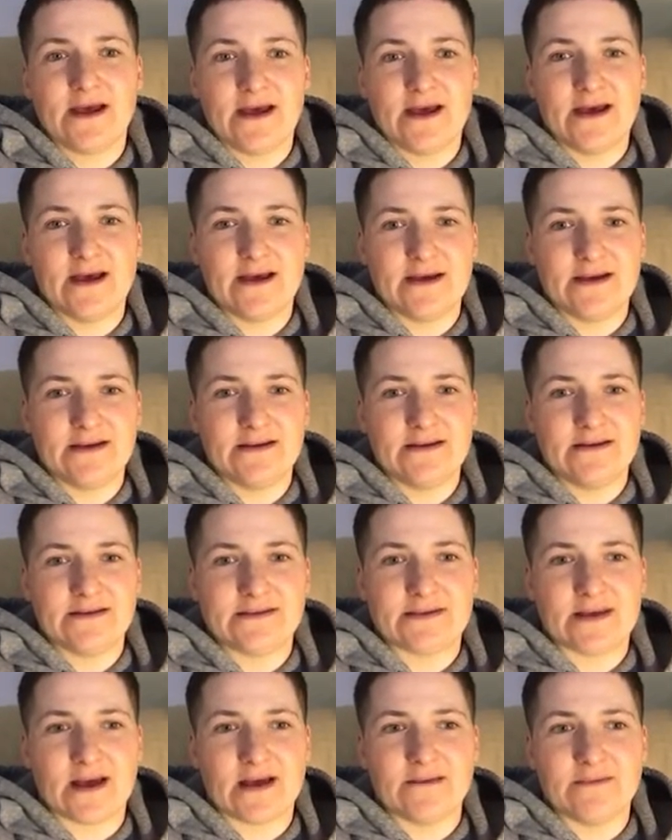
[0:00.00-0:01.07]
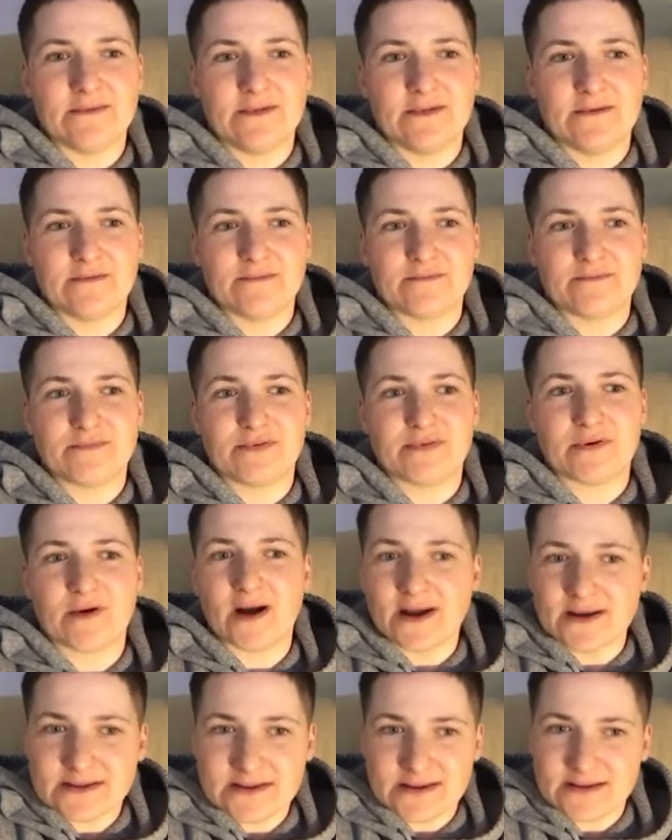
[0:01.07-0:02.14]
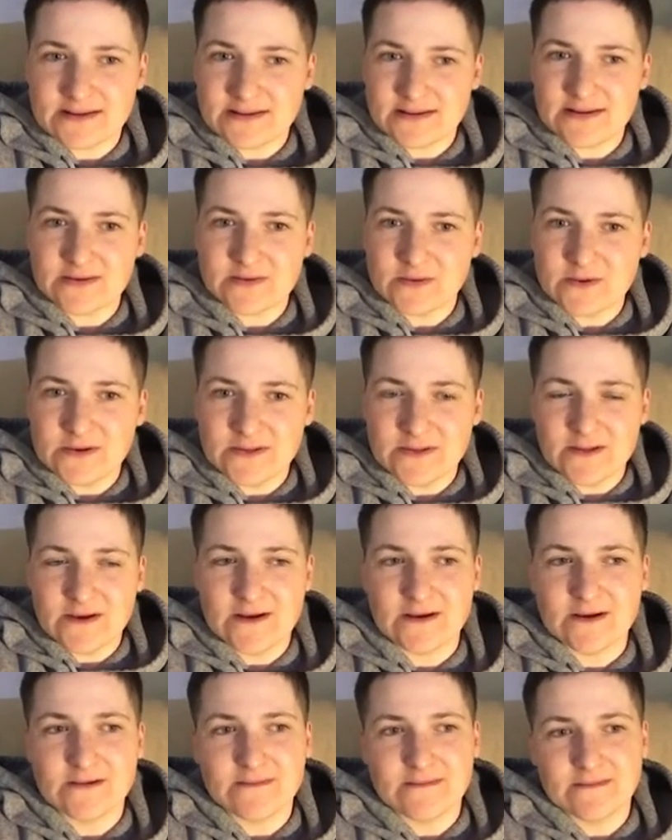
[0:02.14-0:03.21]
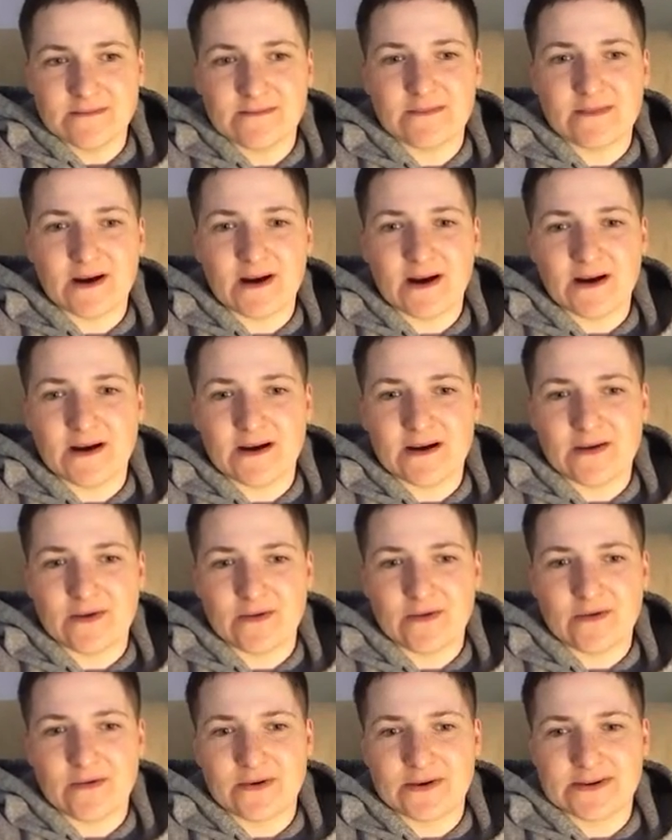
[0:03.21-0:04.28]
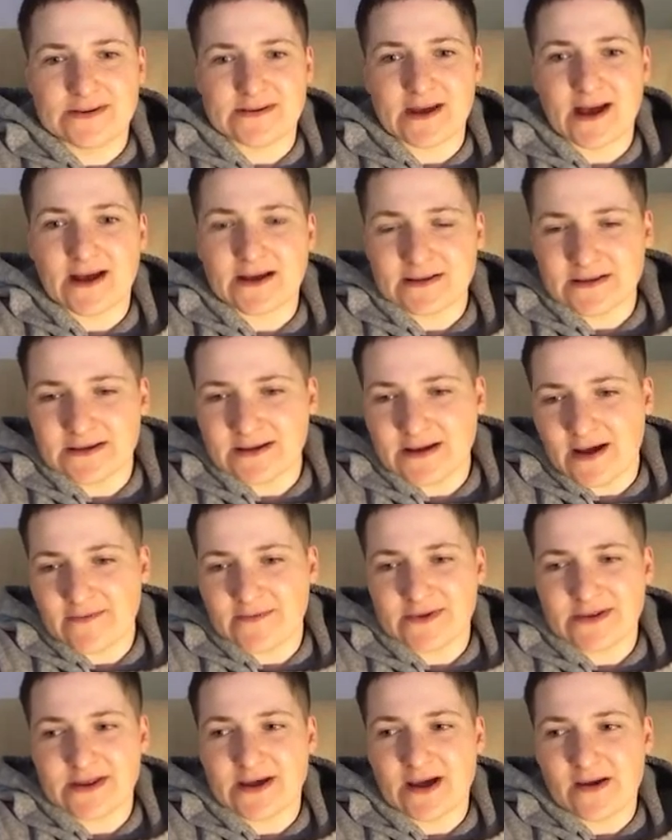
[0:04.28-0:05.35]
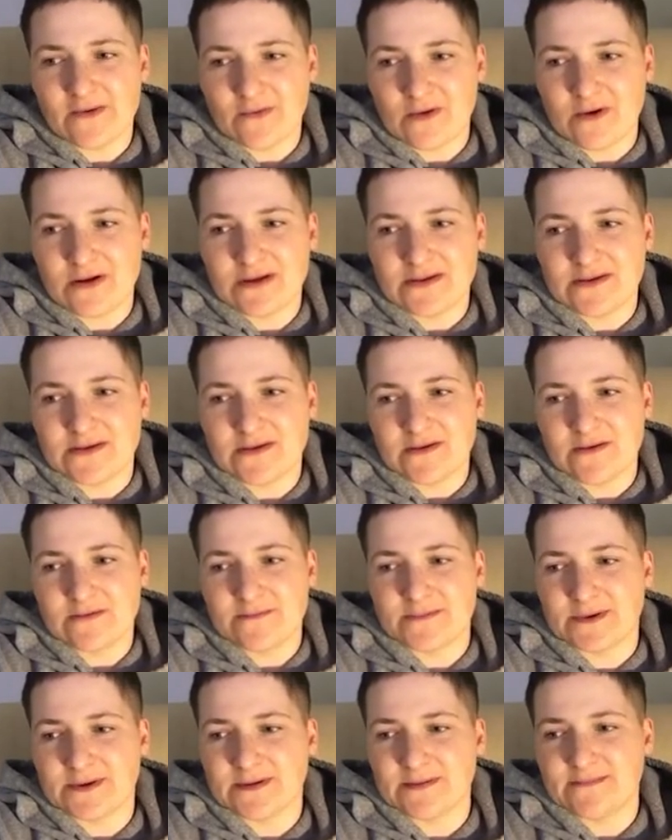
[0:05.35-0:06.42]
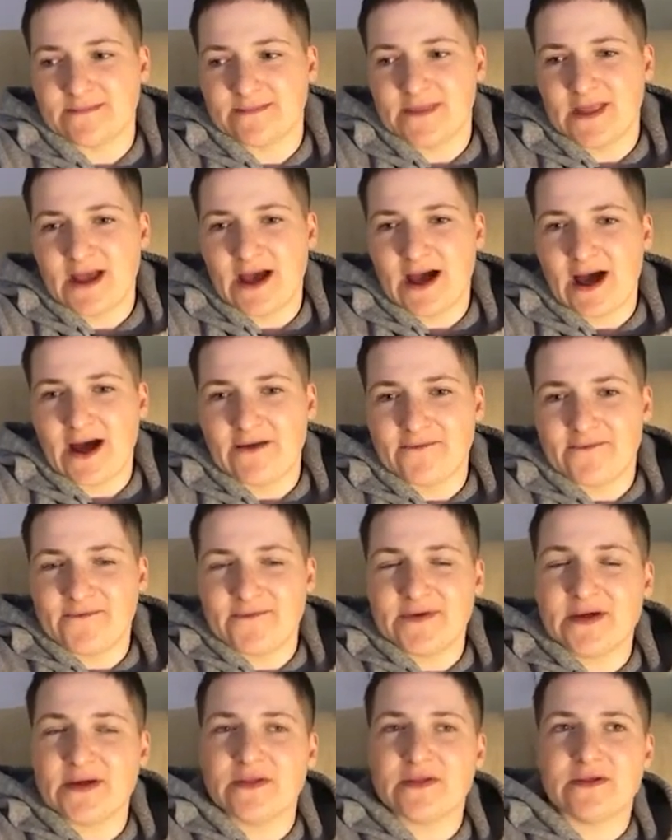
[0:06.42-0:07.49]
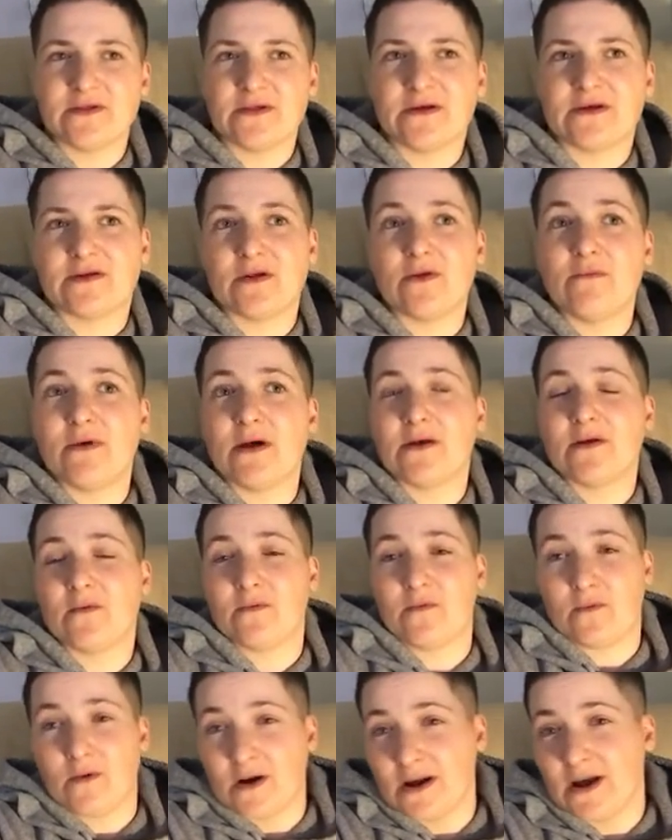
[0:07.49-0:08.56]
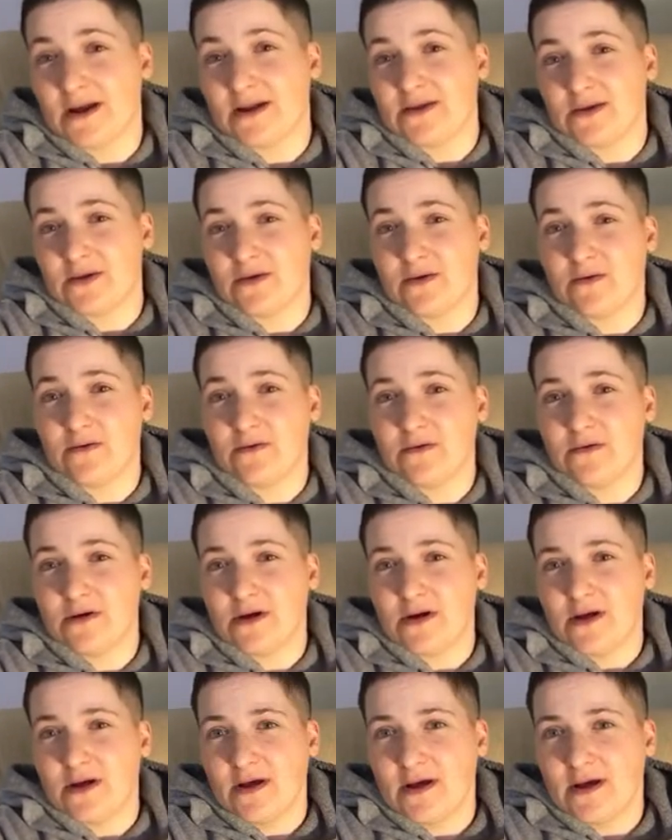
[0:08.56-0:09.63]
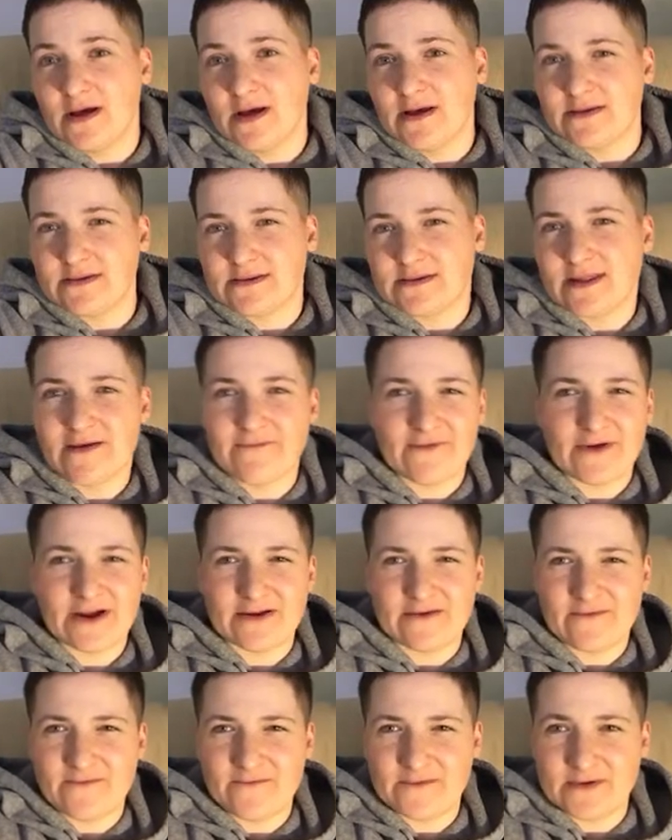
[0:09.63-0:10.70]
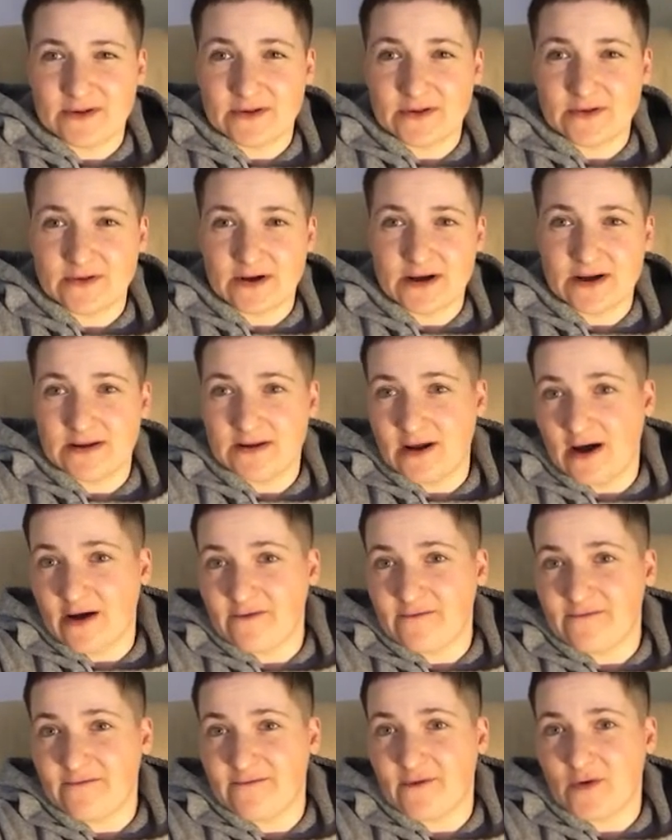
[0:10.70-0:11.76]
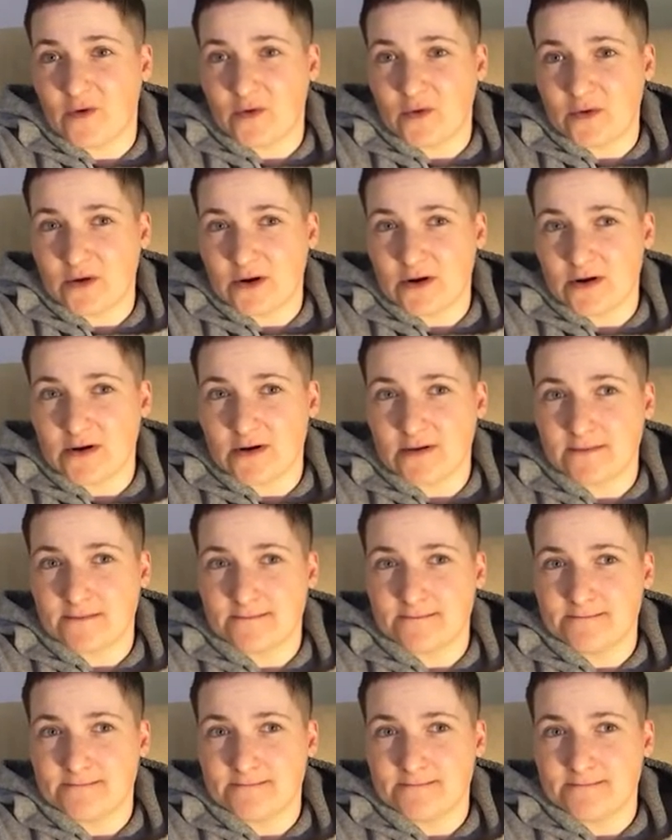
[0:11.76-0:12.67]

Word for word: and I'm in the process of doing them. I don't know exactly everything I want to do but I feel that like no matter what I do it's never gonna feel enough or